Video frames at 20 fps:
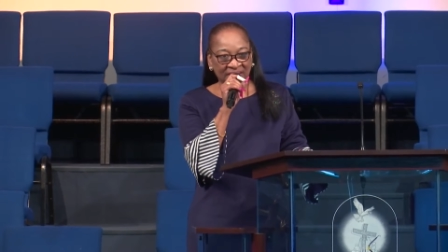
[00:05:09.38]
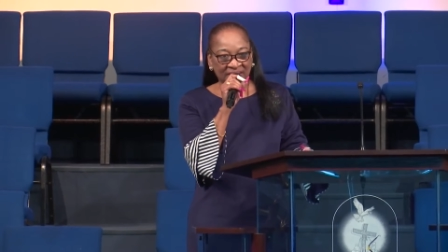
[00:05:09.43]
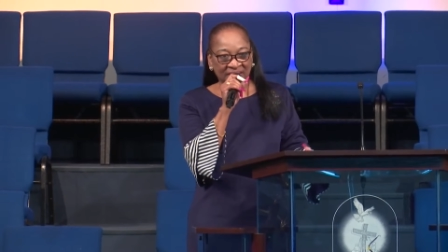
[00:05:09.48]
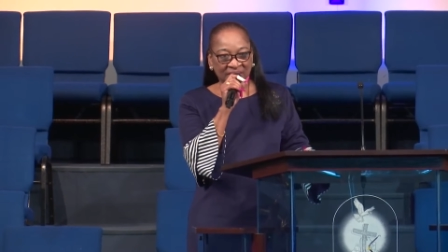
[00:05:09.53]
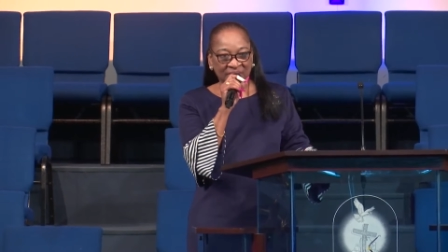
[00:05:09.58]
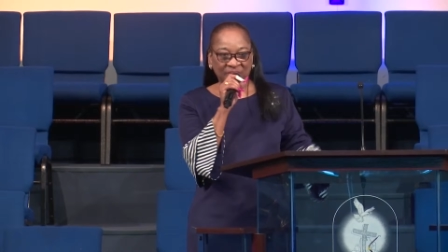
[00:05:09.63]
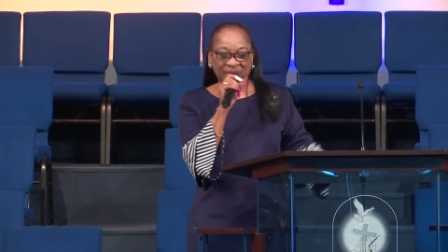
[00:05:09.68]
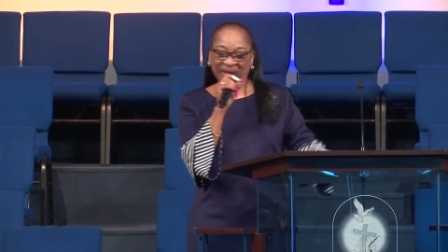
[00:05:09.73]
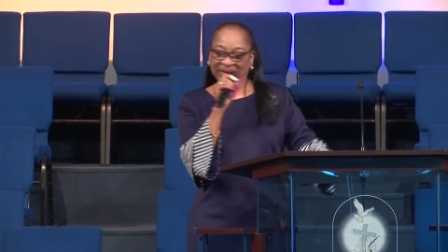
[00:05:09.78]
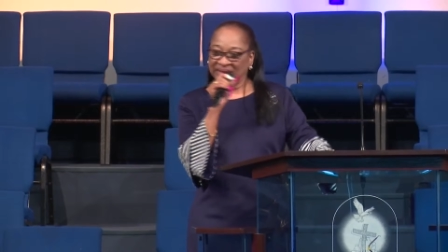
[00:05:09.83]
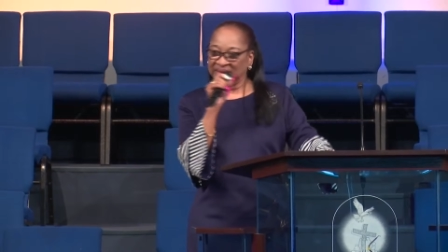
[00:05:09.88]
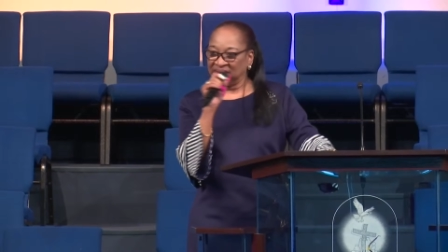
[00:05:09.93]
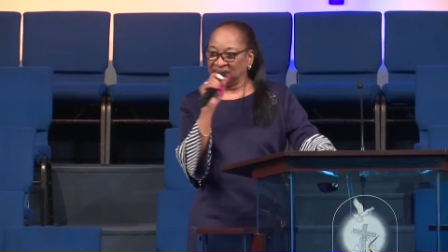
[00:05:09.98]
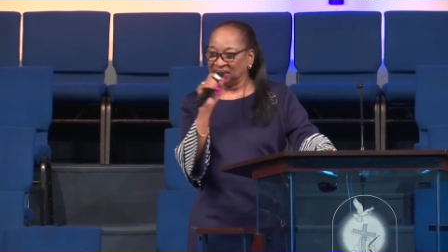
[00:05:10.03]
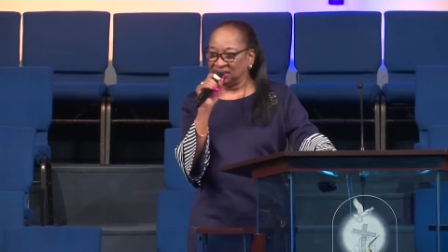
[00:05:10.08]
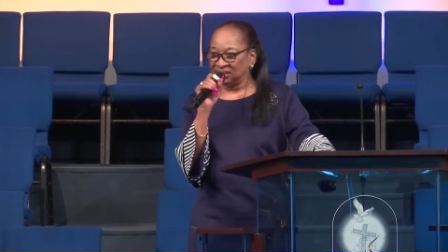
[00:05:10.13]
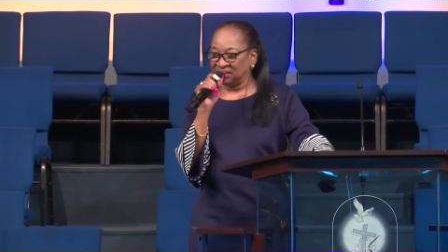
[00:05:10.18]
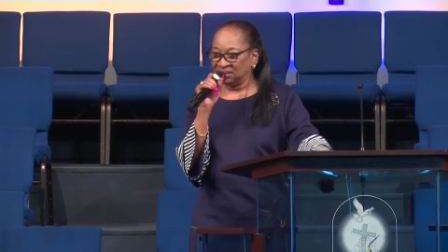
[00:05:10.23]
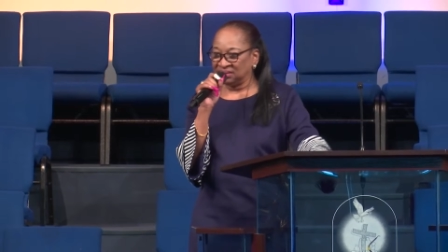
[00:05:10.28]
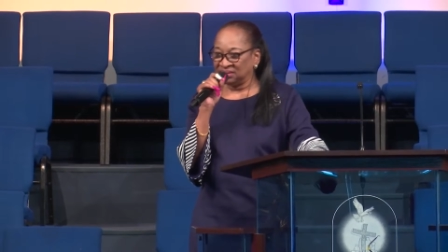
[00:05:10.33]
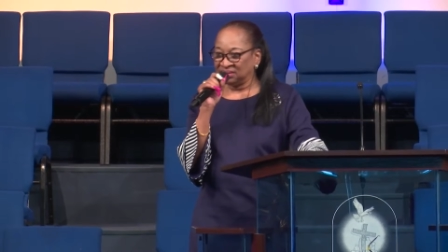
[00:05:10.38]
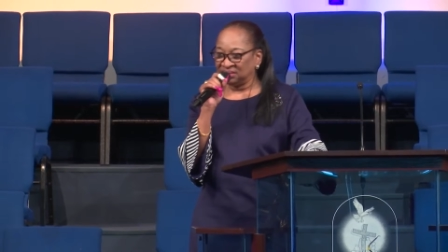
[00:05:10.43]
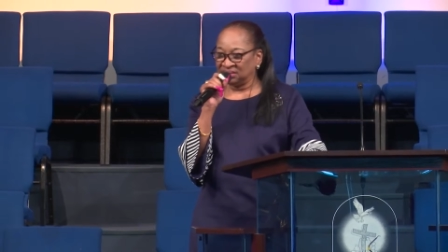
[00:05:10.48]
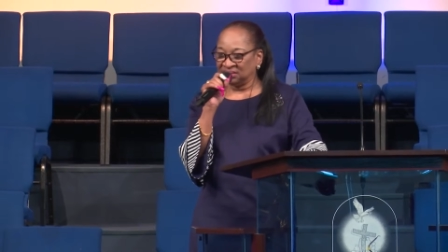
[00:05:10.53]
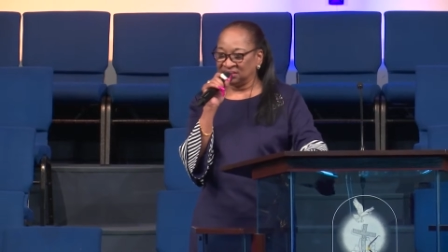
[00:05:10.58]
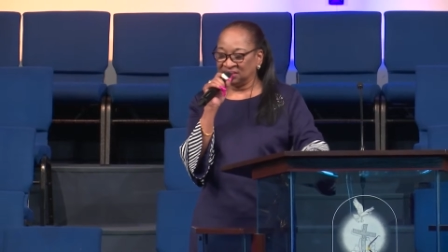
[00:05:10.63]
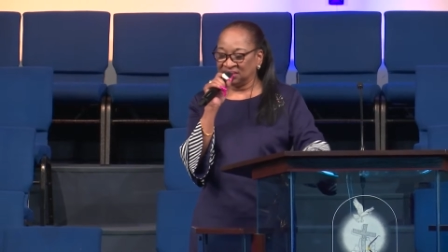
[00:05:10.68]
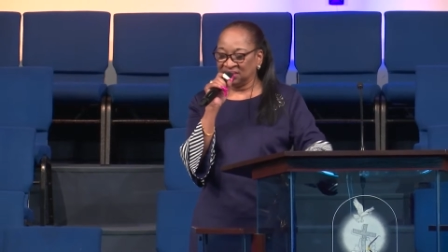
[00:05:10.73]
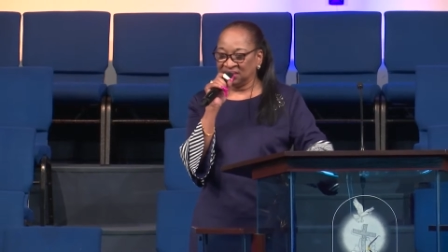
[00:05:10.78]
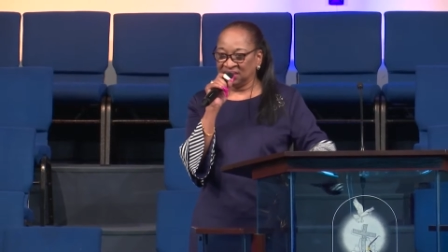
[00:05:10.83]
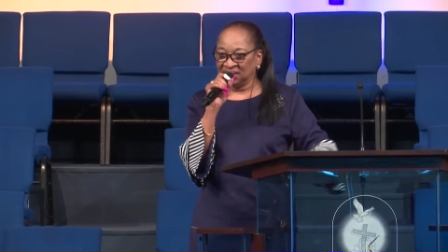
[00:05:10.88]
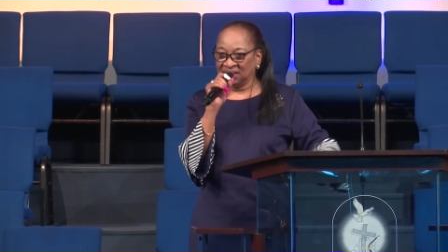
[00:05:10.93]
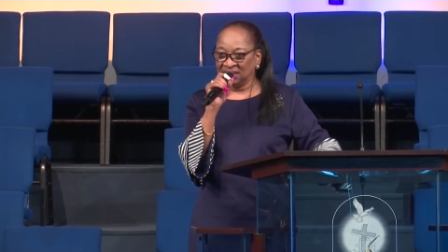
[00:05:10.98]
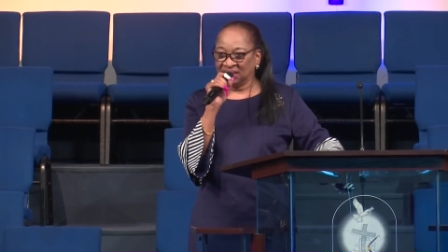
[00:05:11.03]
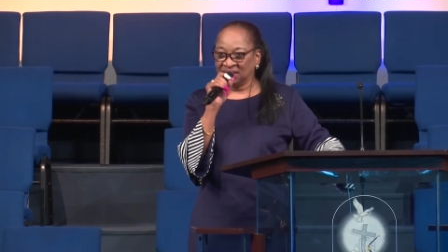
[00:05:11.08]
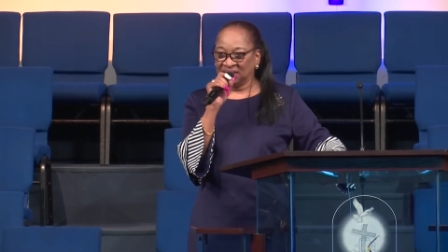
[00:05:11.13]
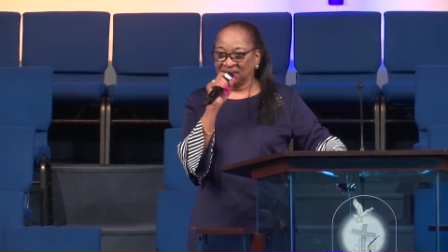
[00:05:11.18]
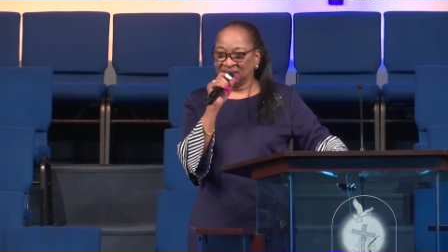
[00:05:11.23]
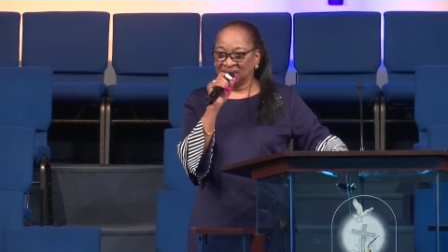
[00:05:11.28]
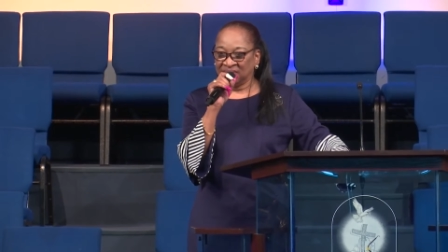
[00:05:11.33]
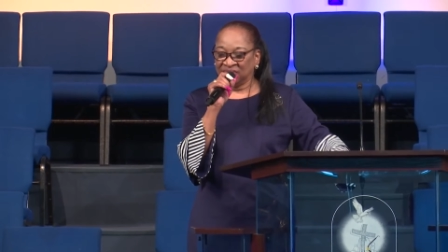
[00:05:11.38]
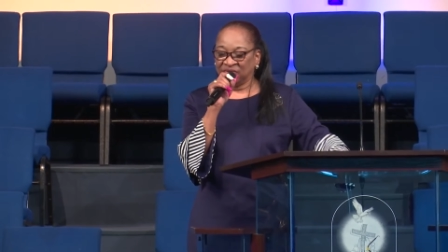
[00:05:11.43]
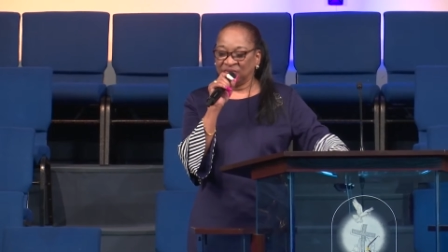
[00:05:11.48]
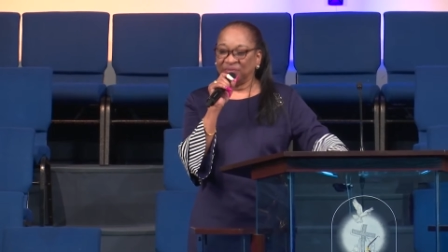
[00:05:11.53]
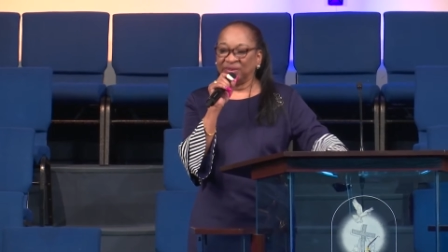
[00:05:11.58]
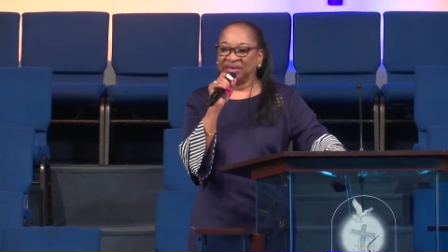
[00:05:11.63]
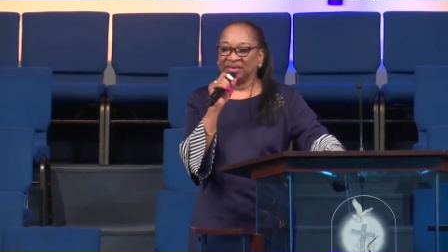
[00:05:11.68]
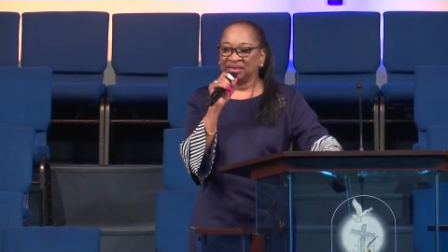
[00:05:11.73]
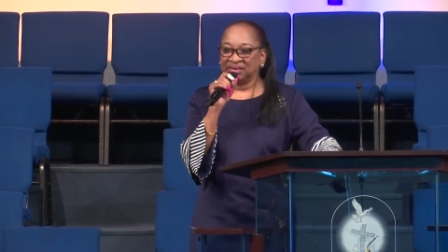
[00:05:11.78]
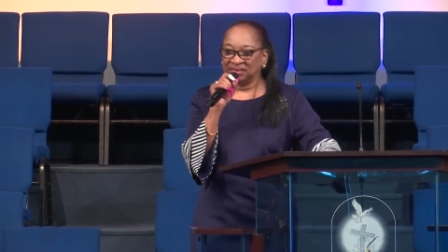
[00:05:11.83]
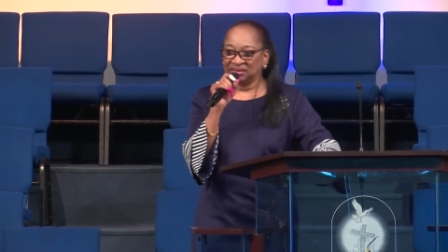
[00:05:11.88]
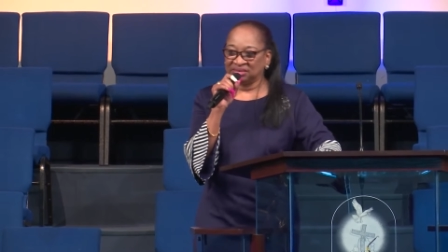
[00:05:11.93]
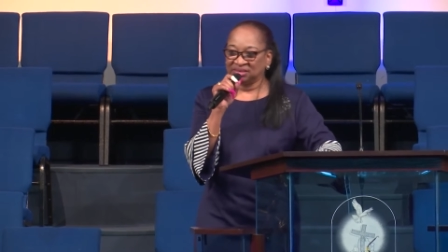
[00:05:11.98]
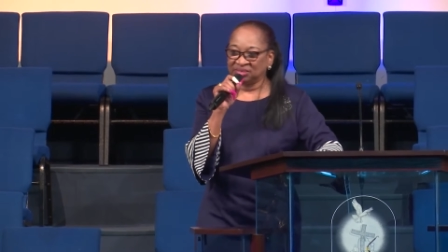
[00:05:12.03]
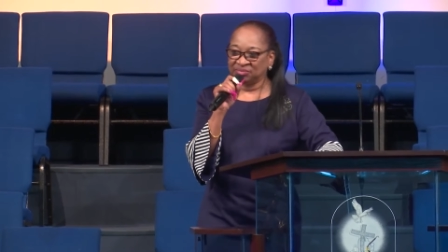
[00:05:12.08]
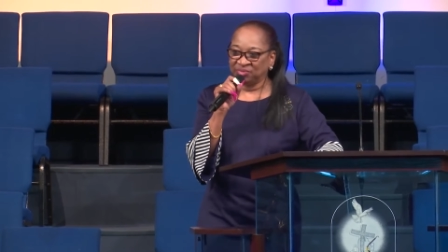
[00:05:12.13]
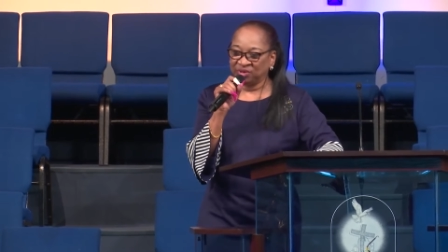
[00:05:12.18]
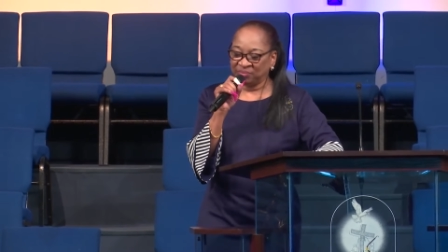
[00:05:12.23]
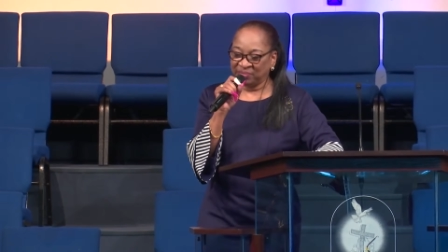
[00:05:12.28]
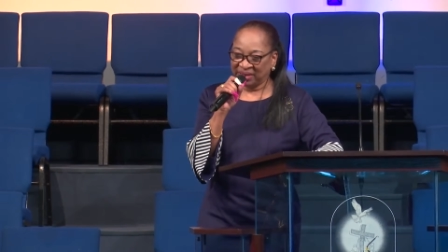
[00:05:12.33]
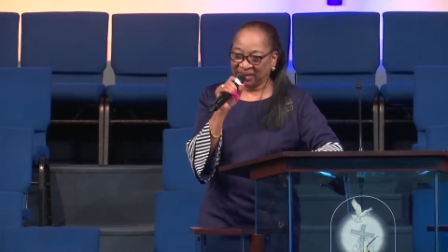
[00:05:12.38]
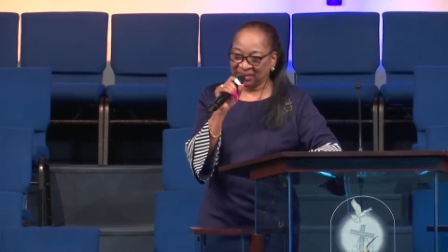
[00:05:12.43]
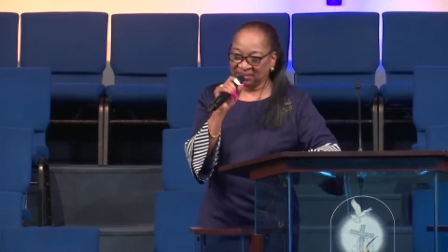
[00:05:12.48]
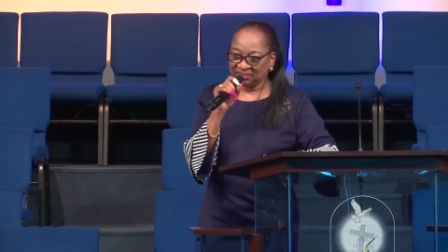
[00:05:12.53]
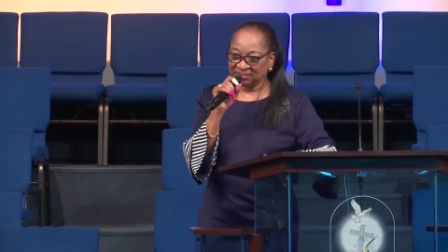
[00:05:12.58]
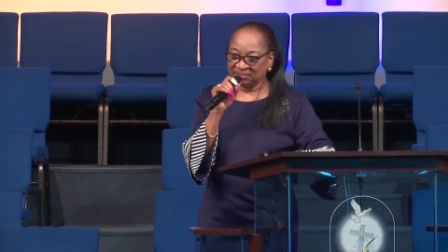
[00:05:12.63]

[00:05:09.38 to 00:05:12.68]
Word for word: my needs, for my needs to be met?